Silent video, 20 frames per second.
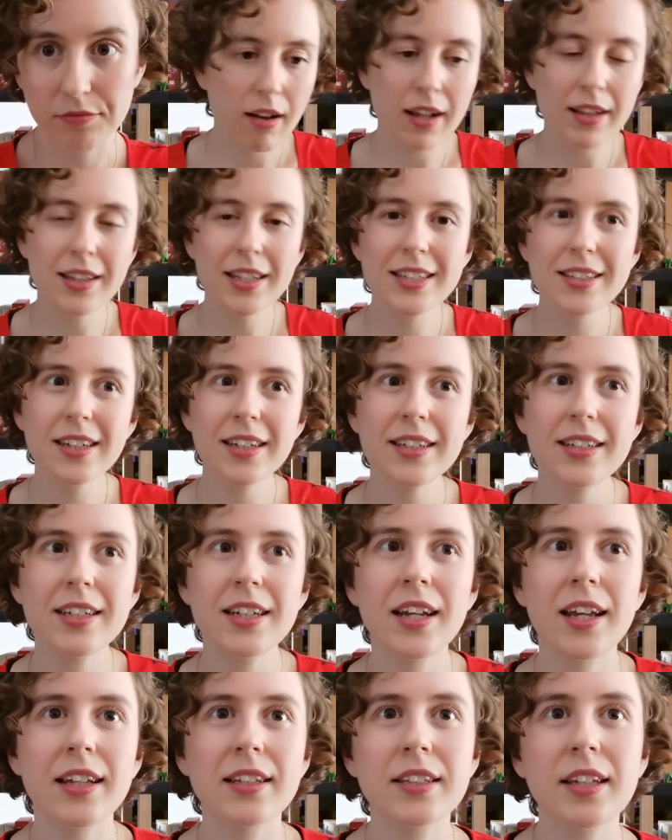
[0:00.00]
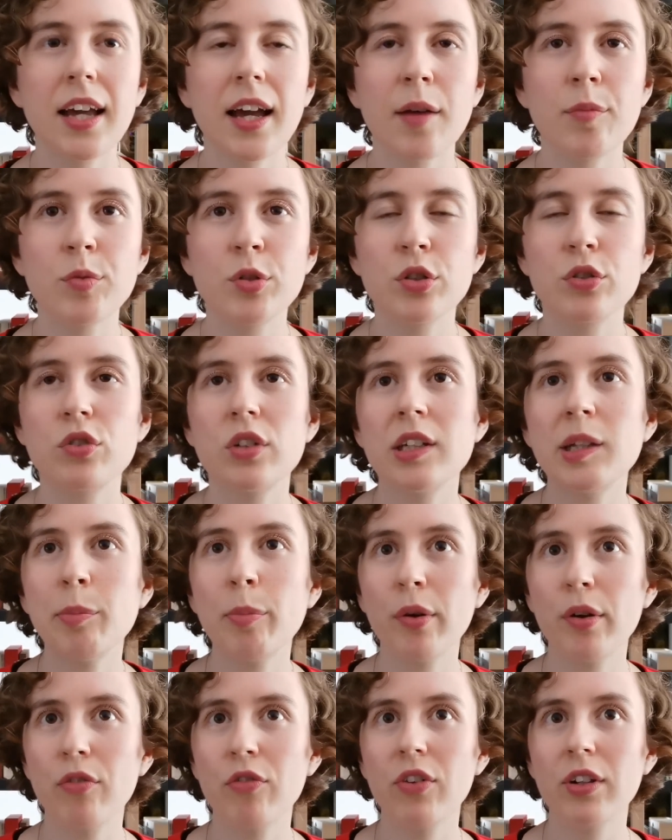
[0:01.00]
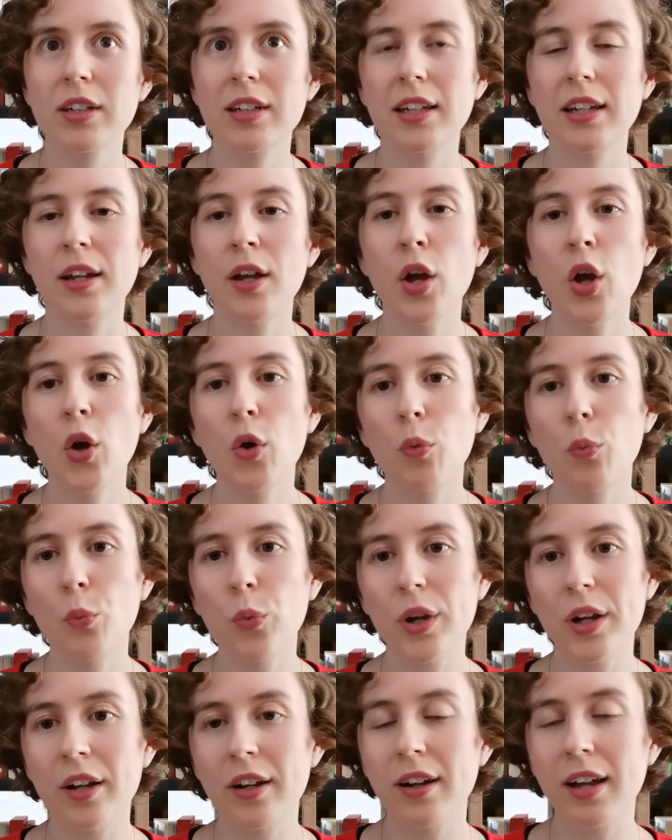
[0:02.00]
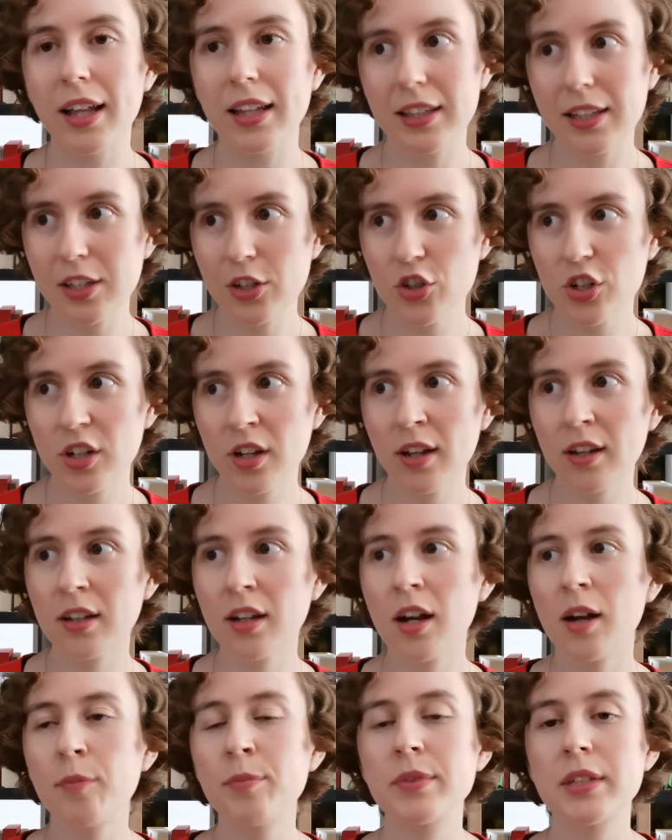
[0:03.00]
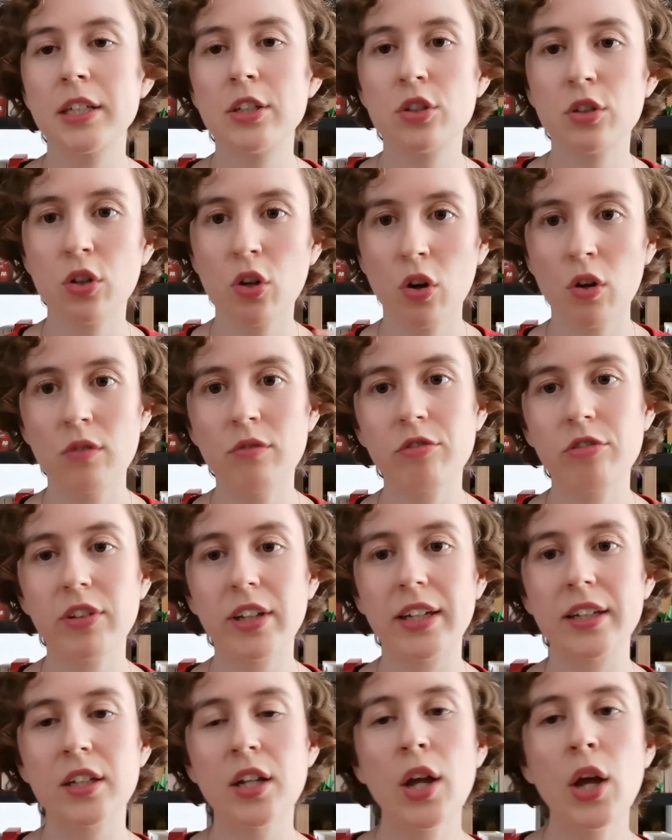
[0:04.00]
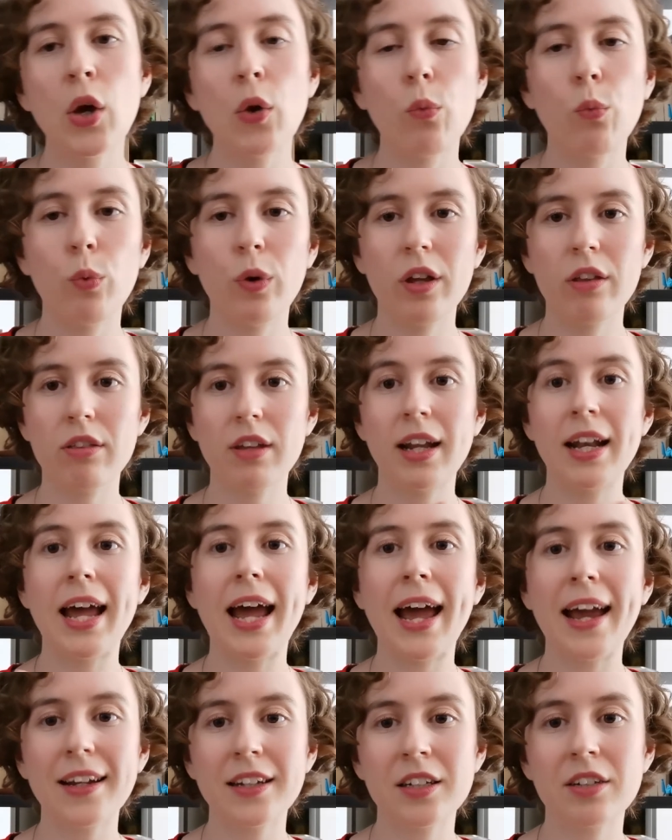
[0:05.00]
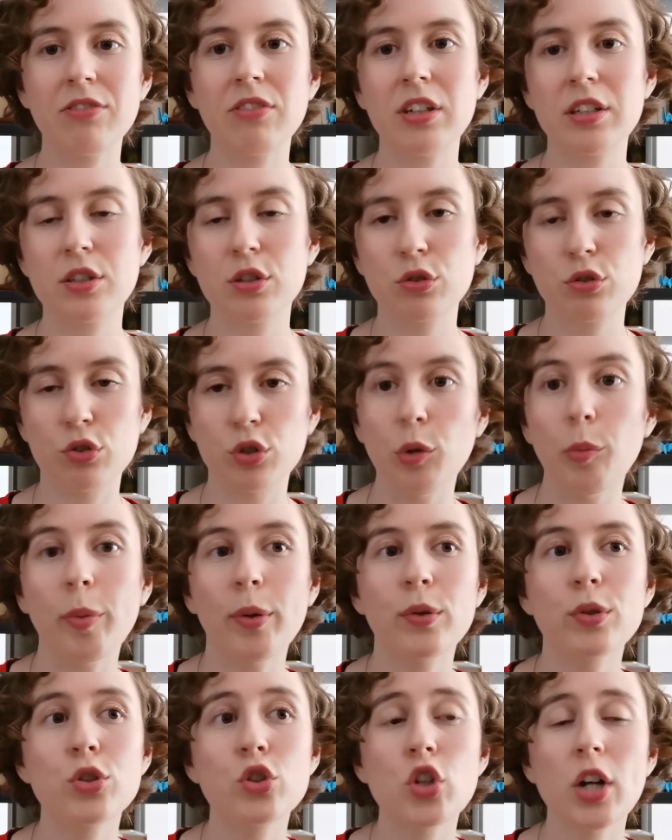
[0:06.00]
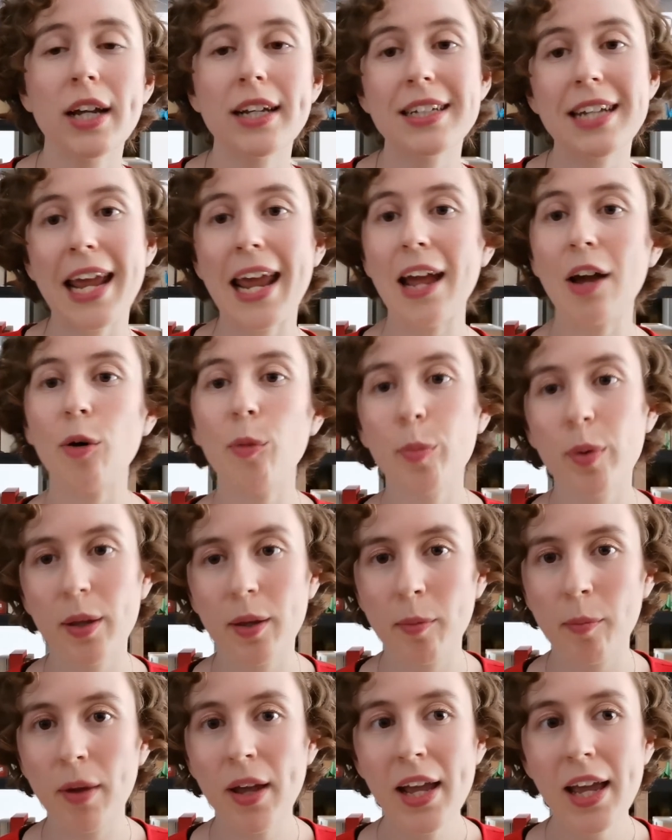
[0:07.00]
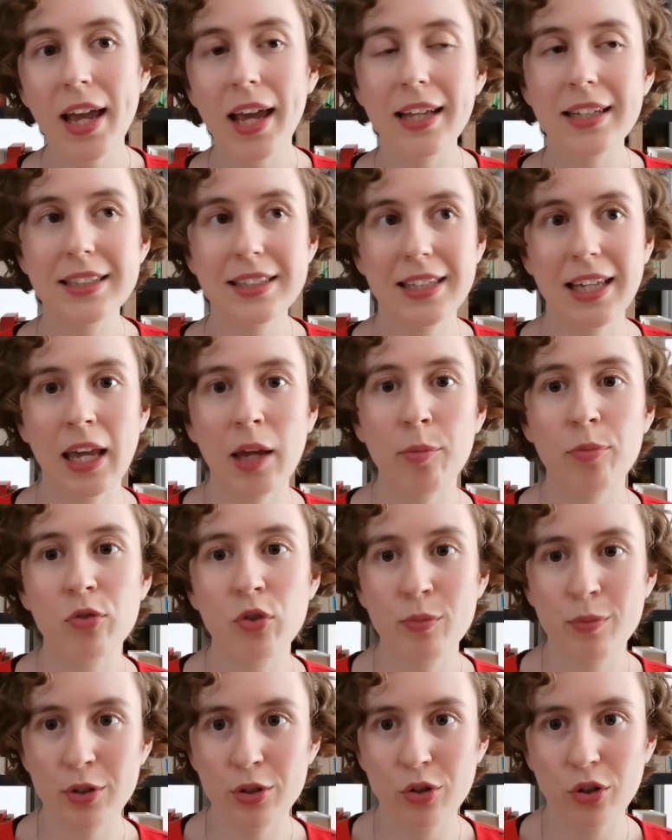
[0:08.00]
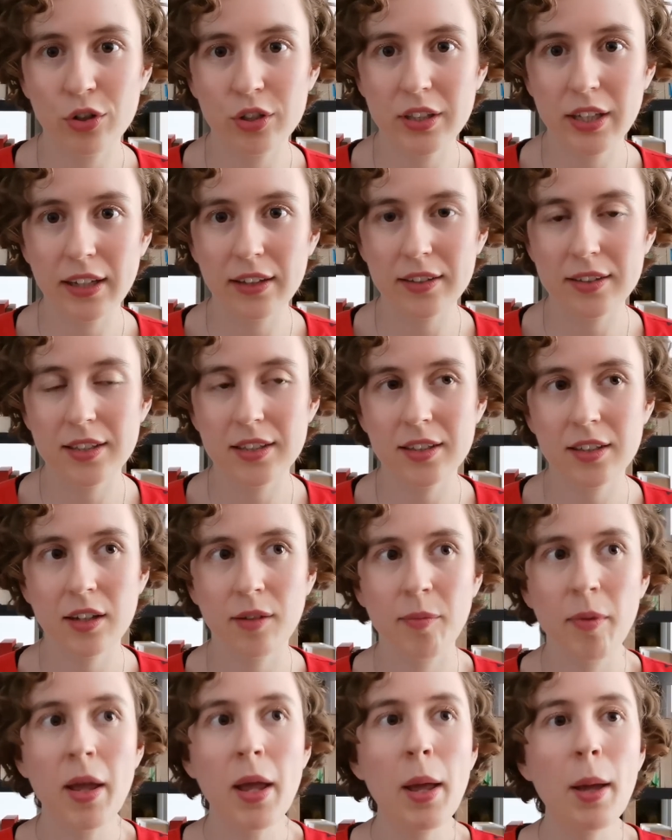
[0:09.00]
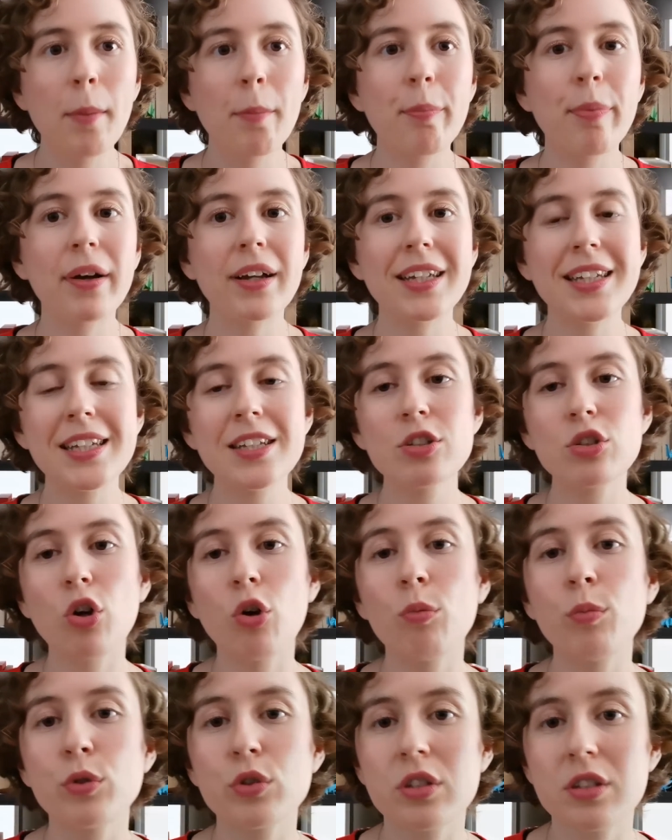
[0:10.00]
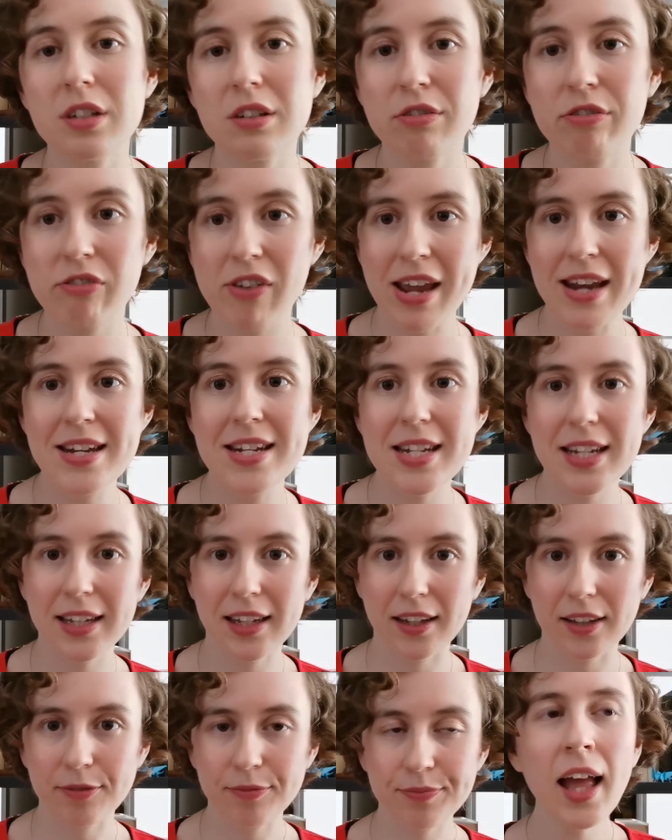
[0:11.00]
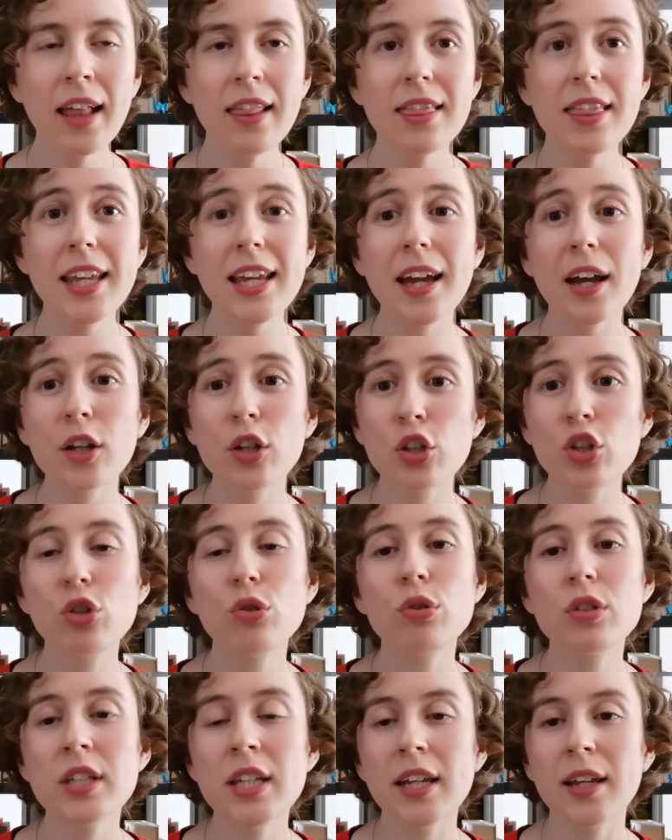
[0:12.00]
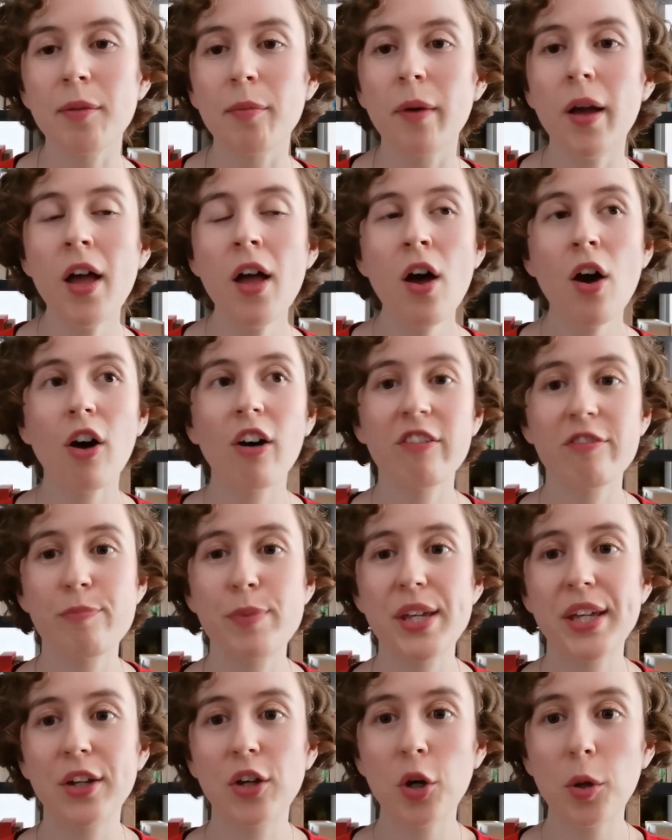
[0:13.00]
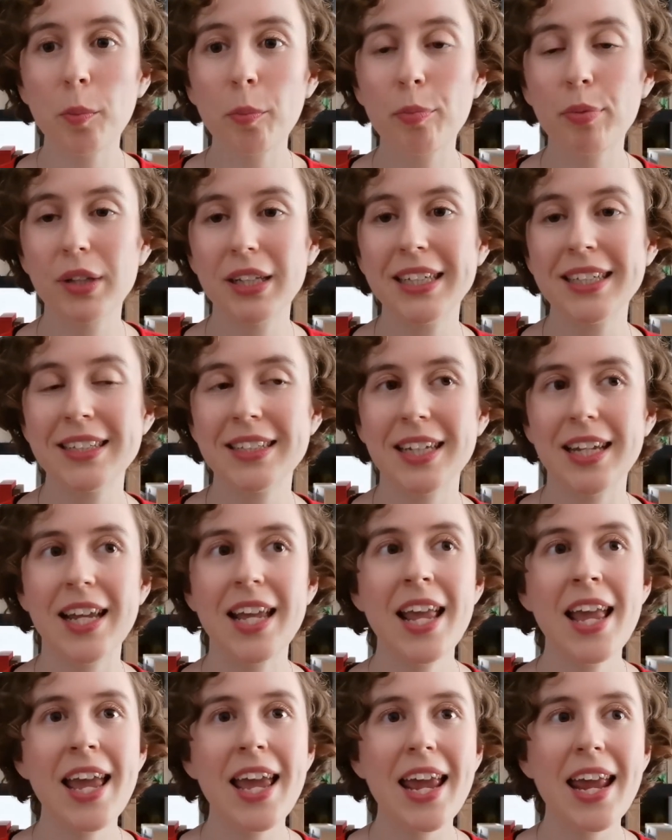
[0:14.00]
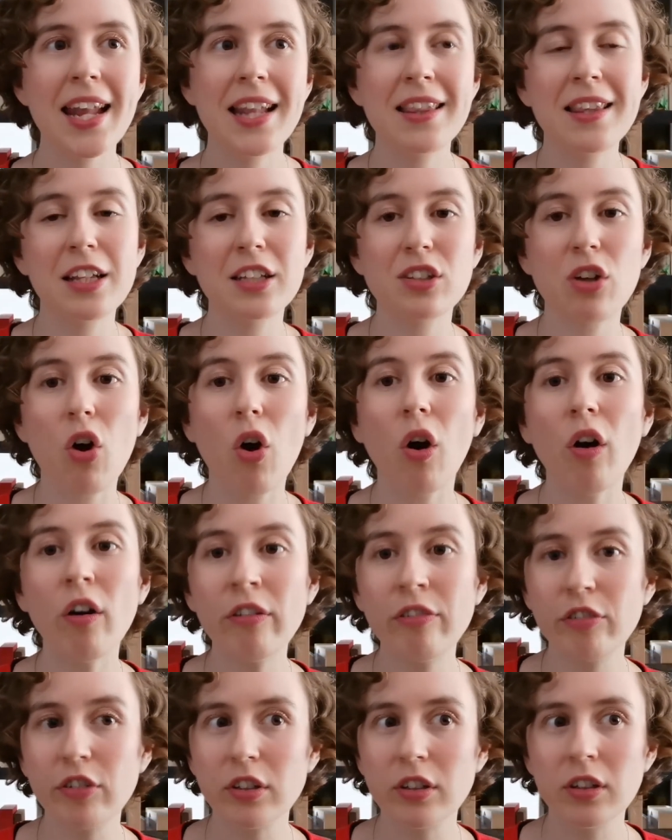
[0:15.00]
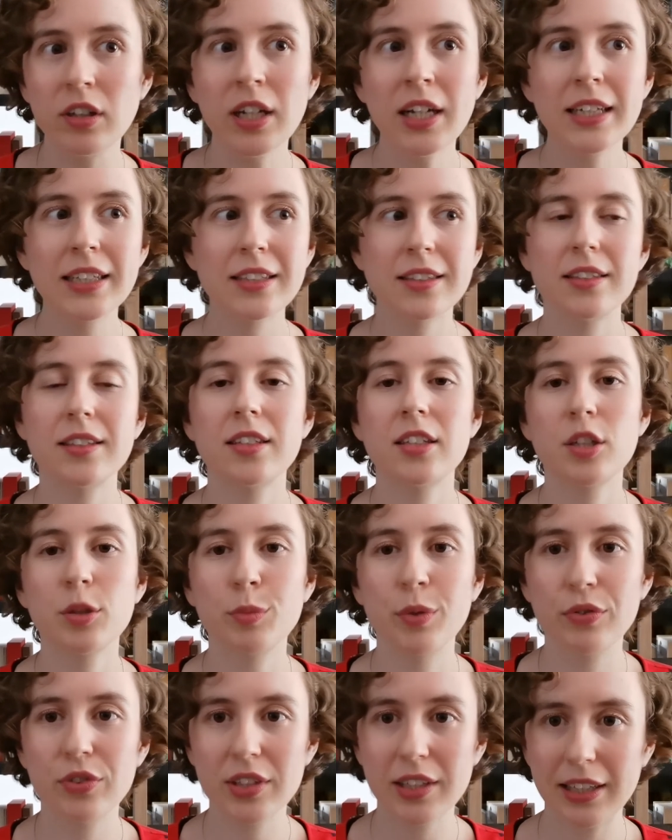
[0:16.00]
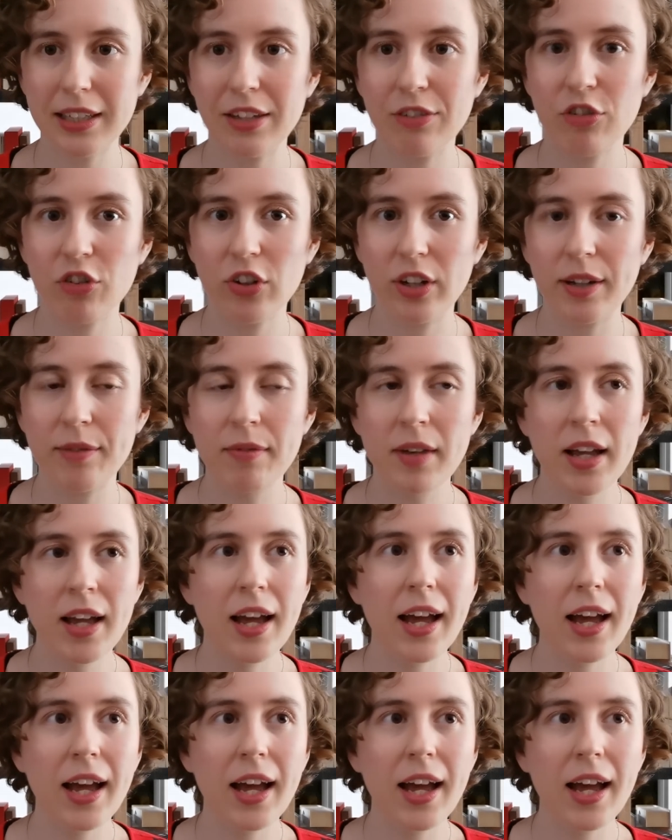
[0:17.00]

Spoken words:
And this idea is captured really perfectly where Alicia comes into conflict with an activist group who's trying to help him escape from the docile system, but he's almost defending it, and they accuse him of being complicit in this awful system of slavery.